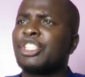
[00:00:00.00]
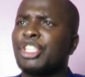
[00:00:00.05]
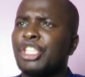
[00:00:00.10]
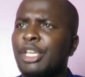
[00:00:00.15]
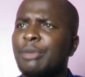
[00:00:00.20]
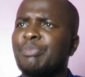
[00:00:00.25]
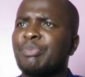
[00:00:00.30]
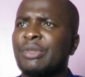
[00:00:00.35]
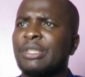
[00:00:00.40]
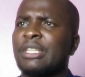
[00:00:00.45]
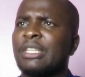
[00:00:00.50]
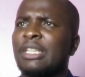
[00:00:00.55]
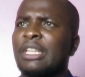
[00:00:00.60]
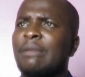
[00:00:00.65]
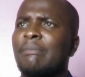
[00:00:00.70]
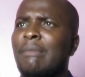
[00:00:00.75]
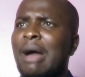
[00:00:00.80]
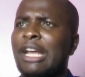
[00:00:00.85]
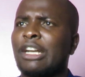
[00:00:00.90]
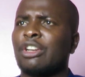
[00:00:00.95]
chips,
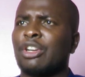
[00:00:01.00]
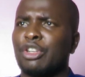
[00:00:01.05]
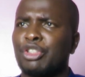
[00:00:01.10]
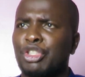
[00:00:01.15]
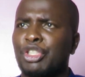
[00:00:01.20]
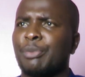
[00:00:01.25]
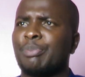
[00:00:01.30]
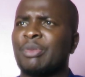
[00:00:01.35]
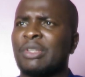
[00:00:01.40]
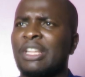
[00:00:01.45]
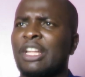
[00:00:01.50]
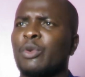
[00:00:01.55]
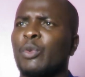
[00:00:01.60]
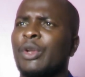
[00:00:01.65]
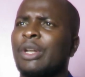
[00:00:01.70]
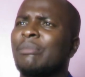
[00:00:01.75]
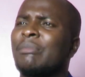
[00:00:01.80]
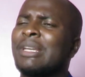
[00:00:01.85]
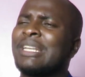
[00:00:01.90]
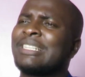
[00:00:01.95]
the microchips that
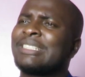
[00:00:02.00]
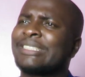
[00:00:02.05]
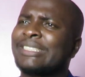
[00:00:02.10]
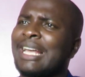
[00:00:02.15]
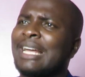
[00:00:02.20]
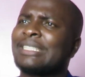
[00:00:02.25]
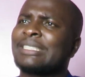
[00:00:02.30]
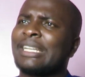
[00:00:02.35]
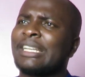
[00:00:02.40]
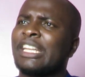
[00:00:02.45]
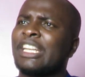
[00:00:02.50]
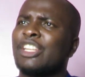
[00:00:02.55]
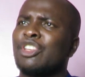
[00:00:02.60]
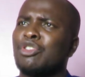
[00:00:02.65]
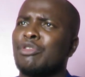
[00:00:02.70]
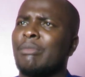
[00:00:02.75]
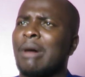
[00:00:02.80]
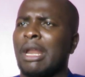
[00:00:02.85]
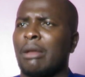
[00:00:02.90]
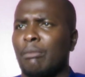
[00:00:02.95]
will be inserted in
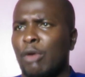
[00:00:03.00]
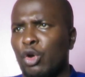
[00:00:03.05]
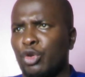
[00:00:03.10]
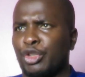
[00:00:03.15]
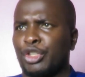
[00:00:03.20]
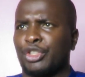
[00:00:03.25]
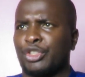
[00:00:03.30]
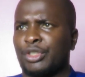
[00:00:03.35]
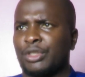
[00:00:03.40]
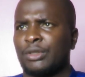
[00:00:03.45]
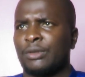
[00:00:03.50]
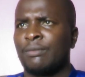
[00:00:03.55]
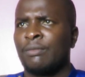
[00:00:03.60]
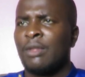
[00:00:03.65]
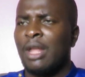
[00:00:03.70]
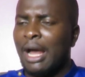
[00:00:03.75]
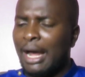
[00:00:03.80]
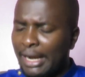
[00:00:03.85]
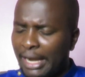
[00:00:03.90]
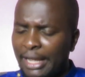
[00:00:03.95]
human bodies.
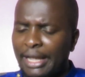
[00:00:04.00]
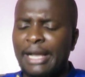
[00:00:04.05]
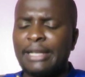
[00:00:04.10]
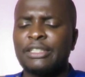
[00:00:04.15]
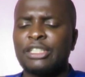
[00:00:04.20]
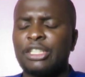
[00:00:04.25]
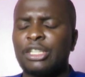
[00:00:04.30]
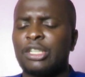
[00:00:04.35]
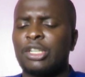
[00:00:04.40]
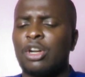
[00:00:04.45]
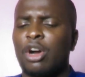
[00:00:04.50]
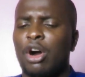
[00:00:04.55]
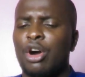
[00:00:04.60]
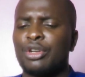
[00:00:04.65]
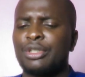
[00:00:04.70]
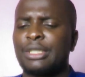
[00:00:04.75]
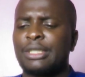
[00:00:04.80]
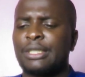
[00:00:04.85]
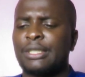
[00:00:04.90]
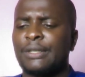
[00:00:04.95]
And I asked
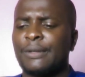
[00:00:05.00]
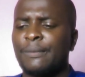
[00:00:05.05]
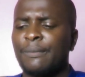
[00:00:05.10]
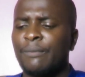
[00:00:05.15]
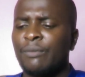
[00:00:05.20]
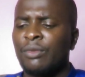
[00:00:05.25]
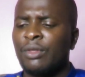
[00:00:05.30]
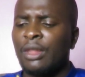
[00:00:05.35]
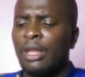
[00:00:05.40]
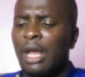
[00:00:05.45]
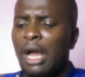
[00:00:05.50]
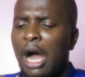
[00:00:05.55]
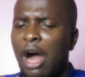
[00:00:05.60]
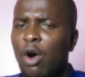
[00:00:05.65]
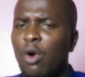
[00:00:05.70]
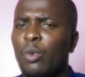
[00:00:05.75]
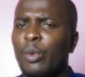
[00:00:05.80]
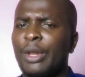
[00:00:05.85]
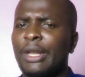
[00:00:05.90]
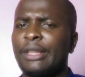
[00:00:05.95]
God,
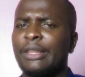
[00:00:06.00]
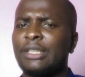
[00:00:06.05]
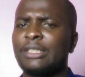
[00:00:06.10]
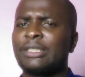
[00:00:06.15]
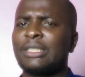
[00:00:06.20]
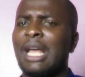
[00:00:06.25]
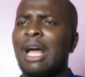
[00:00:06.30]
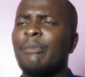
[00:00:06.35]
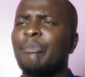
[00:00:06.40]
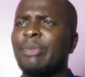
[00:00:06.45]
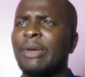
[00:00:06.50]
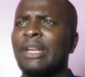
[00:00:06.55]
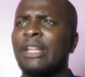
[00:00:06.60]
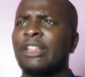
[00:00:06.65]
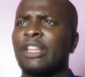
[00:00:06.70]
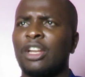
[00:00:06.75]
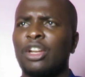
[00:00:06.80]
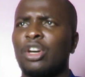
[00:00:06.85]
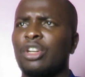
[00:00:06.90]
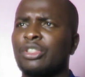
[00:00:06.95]
how will this happen?
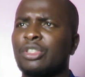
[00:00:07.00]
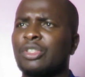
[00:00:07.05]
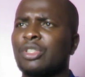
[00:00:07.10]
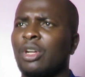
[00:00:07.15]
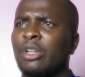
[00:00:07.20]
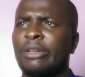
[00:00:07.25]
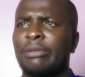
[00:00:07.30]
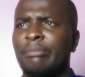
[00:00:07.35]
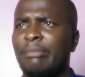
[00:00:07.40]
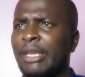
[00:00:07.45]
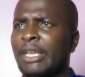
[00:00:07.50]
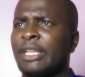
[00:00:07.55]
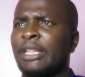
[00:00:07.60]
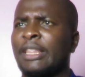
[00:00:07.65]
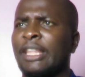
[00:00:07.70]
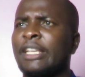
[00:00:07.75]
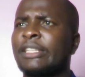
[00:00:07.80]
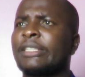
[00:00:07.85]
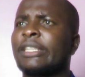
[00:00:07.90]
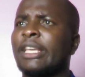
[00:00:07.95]
And the Lord told me,
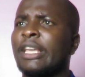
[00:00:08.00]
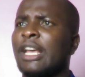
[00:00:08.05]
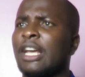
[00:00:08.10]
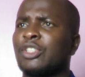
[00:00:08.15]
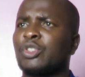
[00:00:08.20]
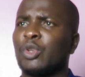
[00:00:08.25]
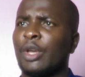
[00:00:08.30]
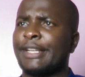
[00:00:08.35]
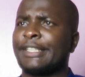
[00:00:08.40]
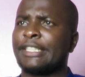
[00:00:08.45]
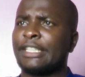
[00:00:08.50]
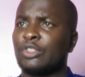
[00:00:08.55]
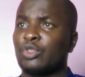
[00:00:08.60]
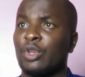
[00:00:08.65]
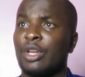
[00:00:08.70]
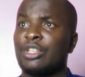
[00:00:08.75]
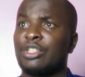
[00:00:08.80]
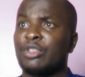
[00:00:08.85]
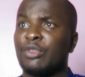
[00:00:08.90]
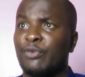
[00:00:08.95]
this year
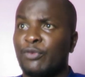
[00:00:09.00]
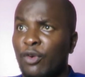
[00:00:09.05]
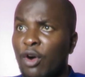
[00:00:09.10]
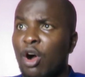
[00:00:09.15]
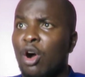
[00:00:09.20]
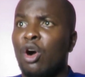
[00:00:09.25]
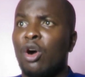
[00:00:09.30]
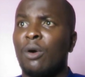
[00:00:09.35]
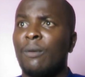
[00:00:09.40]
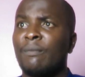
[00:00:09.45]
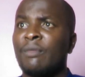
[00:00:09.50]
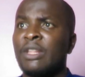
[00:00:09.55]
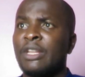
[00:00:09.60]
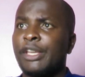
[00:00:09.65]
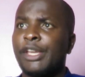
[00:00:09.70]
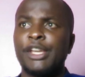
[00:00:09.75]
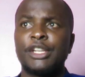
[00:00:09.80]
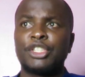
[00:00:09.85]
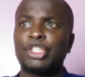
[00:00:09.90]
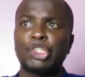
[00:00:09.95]
2024,
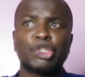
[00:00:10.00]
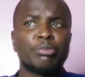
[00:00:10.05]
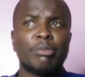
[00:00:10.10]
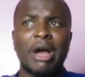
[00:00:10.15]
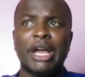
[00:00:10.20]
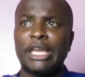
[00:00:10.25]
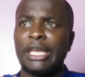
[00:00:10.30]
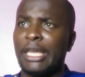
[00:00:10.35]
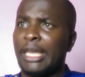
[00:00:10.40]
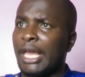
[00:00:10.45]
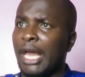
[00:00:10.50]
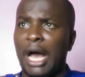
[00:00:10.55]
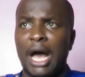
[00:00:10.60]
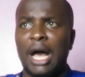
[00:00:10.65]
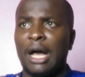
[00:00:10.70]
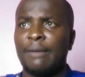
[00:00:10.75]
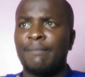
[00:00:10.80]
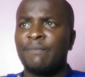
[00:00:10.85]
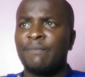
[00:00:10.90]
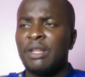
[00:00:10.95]
it is my year.
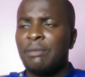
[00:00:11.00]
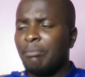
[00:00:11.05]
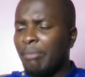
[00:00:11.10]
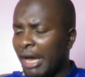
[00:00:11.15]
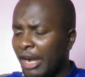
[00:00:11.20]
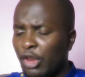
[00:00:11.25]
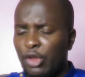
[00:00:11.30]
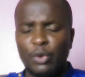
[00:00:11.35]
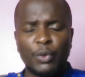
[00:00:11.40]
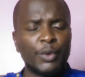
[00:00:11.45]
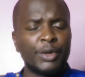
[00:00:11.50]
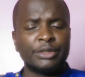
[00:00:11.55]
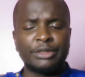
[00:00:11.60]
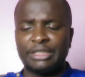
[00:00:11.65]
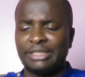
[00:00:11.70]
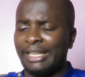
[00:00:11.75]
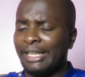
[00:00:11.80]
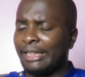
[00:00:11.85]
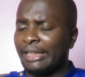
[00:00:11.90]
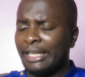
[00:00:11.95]
But you will
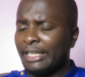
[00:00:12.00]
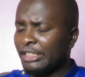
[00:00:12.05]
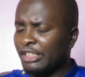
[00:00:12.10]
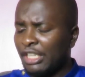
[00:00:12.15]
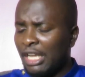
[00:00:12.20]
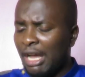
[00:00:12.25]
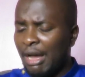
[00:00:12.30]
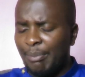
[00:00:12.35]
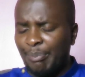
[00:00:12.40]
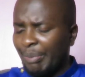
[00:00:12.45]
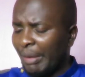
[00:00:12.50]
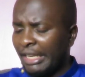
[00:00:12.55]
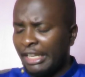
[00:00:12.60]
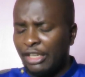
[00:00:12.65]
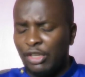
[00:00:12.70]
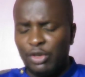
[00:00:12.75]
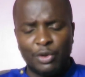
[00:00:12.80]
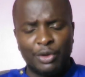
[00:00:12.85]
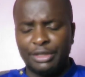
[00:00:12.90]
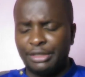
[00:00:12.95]
see this
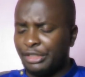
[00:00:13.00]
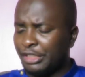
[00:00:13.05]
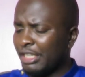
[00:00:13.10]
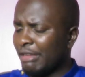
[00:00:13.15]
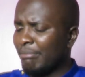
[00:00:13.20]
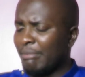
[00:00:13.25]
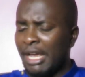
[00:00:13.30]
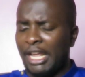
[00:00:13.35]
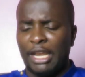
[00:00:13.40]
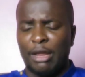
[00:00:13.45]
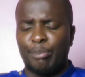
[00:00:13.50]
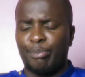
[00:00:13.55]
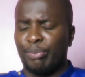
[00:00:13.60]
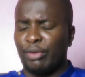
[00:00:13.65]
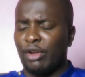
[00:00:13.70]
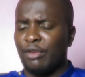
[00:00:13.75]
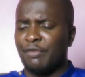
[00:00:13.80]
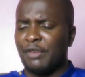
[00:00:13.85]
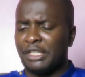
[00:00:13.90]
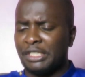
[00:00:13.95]
happening. You will see many
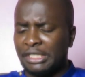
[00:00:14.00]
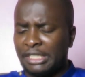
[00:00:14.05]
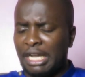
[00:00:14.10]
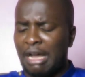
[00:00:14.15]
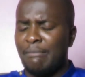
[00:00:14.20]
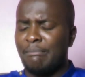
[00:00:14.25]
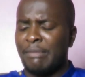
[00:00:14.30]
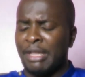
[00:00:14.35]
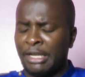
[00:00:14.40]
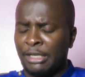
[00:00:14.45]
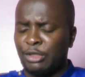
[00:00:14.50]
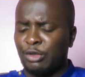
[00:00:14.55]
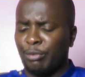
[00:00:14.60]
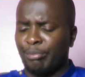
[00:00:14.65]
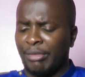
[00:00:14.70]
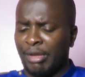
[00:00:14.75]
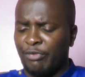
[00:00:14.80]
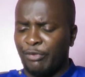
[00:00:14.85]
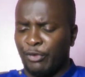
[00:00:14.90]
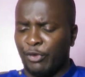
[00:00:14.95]
prophets coming to
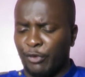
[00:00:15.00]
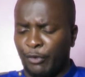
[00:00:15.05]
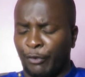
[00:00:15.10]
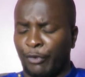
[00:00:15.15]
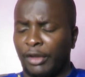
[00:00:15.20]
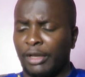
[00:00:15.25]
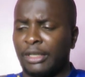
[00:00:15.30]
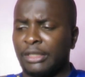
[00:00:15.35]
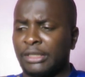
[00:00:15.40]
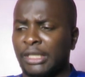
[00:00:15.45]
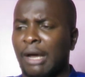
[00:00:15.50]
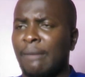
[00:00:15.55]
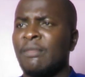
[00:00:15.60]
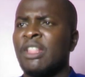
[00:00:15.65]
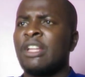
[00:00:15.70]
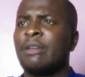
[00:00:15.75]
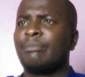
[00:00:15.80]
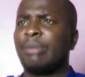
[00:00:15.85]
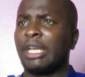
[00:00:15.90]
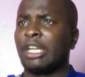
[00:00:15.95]
be fulfilled.
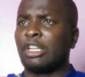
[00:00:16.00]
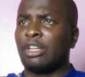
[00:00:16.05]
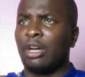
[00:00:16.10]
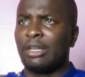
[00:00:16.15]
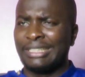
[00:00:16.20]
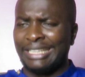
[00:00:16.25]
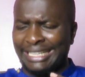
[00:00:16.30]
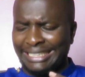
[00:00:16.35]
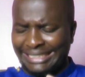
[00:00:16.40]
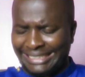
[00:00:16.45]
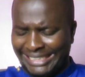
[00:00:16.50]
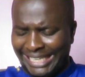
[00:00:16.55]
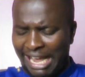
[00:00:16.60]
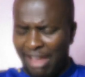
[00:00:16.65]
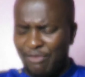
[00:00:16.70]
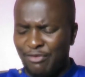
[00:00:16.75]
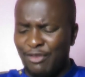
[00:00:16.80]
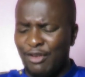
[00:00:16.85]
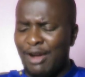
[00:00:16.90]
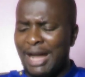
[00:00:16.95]
Because the
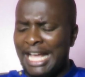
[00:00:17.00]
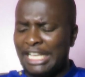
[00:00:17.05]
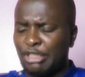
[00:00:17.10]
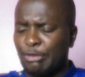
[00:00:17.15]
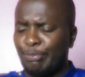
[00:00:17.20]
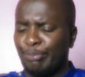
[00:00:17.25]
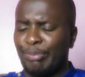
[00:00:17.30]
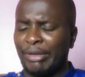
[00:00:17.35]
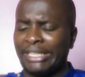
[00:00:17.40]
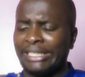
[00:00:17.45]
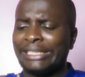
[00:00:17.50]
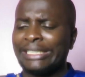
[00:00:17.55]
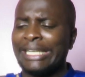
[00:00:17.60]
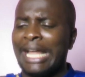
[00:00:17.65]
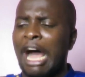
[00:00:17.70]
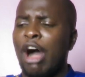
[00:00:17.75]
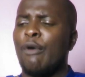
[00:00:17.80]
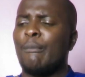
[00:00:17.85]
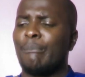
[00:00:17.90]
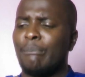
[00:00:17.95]
devil has been
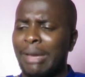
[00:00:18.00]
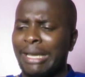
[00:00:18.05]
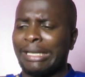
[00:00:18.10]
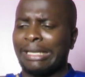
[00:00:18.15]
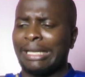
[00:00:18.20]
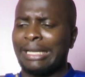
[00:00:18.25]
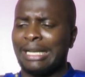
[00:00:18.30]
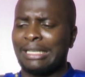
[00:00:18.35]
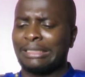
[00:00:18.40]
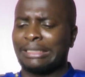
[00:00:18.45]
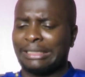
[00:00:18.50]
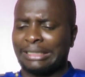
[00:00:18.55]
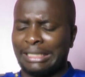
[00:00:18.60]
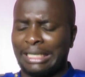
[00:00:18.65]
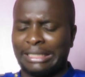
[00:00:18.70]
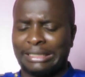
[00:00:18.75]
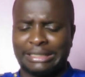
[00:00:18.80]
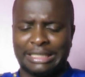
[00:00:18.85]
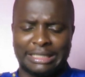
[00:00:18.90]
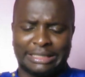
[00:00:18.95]
now making a
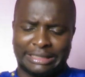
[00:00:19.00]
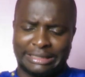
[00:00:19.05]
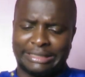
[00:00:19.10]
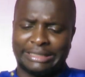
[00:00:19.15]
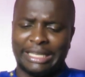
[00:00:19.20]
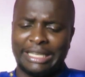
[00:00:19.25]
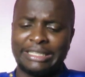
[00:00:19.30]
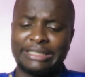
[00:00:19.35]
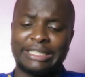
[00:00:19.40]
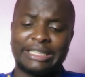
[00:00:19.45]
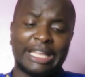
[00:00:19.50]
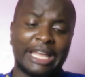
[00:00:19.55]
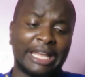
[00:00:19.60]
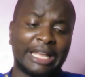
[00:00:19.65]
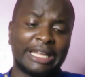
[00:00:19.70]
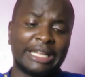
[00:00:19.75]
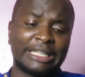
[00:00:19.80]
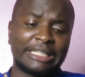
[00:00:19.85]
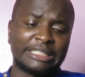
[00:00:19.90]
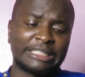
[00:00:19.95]
structure since
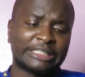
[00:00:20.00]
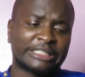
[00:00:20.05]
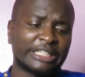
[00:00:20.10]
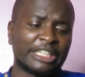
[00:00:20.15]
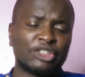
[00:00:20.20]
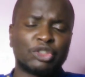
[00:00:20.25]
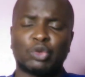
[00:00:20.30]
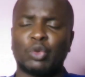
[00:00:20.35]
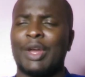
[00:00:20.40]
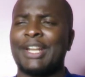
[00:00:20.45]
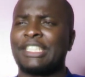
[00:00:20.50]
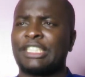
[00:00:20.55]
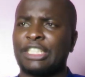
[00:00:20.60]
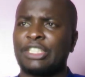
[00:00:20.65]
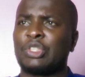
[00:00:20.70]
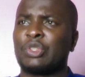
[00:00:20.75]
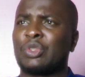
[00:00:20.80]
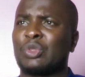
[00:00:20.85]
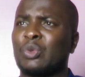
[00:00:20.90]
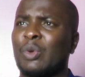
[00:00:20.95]

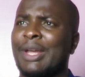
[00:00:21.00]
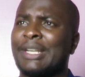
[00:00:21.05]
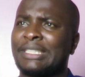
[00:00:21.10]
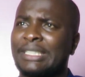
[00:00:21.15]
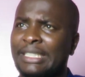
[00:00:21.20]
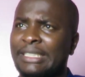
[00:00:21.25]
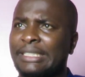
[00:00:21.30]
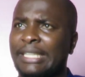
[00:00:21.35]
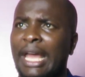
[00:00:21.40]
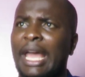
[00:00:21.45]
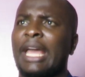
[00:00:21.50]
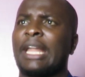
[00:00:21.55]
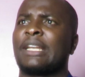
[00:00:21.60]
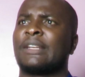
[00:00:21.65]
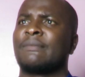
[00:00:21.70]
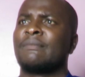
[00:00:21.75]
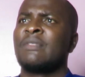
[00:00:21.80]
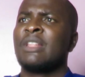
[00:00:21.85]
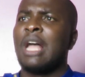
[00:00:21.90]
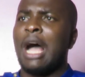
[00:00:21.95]
2010
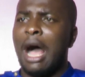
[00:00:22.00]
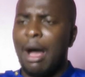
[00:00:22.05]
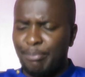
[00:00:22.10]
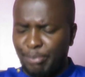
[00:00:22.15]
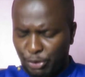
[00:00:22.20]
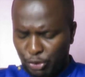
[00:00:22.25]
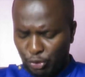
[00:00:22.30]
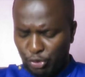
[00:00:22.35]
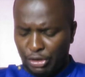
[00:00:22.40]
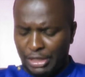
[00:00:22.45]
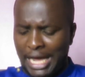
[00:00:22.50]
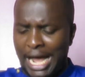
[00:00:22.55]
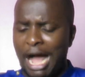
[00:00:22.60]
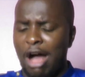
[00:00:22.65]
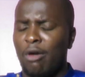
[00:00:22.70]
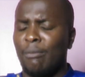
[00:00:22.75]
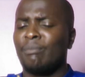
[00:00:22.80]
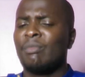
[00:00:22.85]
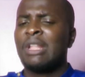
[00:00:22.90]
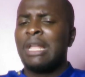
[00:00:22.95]
up to
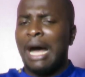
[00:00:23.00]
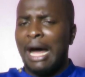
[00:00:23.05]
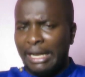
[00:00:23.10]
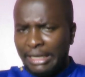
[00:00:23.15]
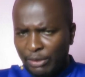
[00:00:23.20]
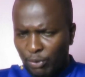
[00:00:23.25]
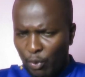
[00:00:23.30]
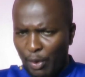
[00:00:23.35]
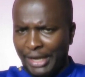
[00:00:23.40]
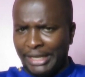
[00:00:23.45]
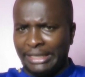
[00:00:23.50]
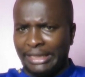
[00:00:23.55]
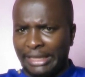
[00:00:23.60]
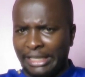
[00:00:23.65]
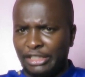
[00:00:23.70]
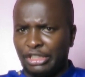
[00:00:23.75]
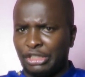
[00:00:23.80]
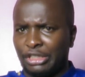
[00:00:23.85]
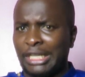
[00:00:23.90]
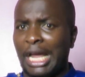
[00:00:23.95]
now. And when
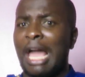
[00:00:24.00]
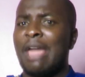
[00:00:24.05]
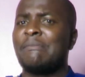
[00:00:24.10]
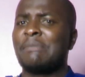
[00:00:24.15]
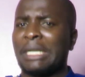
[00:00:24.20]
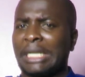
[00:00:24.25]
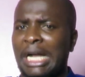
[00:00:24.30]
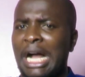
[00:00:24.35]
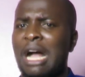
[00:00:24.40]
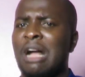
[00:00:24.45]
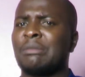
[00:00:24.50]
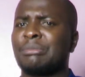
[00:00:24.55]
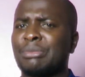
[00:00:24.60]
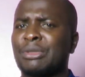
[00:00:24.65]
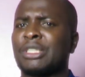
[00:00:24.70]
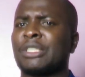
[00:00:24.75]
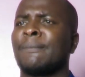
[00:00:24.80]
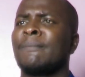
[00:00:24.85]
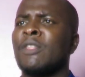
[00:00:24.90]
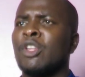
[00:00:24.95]
this time
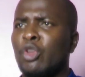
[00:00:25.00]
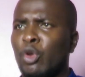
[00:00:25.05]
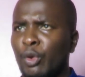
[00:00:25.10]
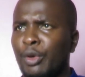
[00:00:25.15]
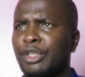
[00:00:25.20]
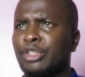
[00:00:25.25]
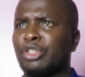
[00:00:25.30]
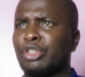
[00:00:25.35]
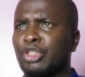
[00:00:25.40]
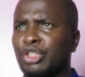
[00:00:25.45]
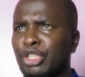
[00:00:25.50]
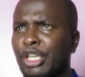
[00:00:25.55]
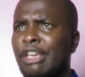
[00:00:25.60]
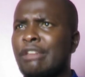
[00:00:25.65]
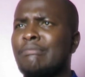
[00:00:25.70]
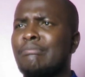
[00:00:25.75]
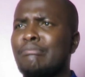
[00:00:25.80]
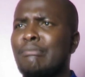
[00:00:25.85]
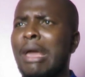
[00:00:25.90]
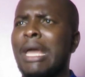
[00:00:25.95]
comes, you will
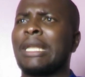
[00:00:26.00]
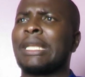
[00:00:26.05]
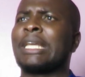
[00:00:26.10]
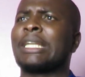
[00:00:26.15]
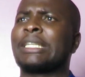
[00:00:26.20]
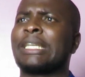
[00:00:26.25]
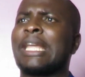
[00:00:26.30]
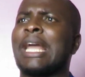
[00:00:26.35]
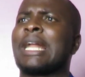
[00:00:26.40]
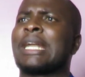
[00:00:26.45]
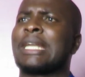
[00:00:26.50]
see many